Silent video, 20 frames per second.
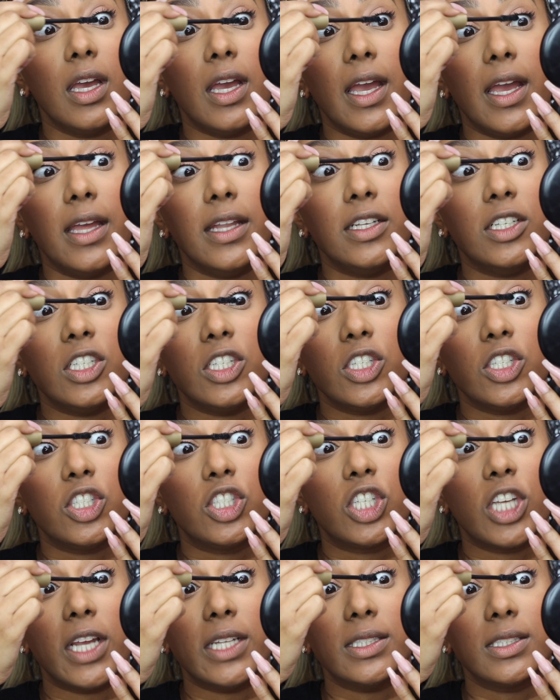and
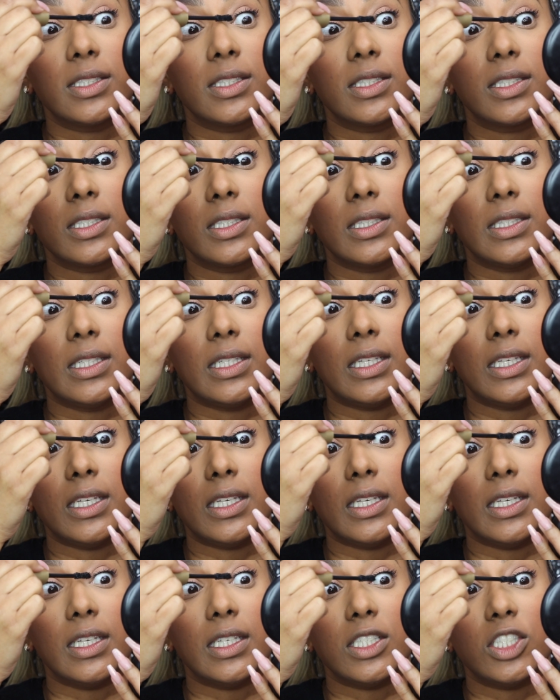
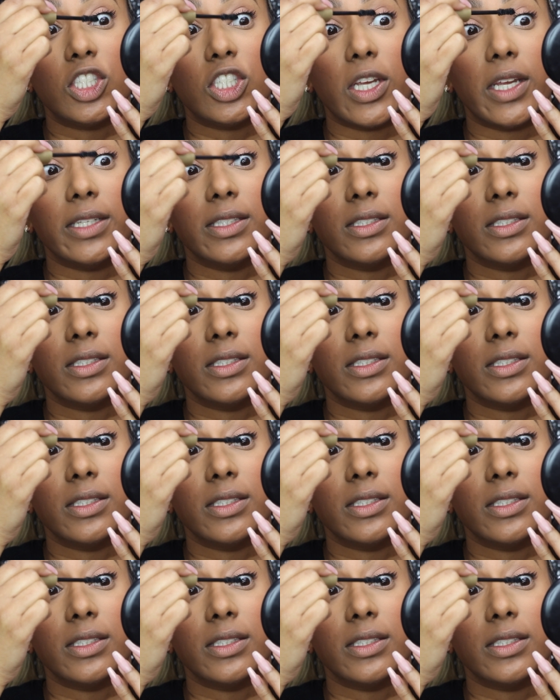gently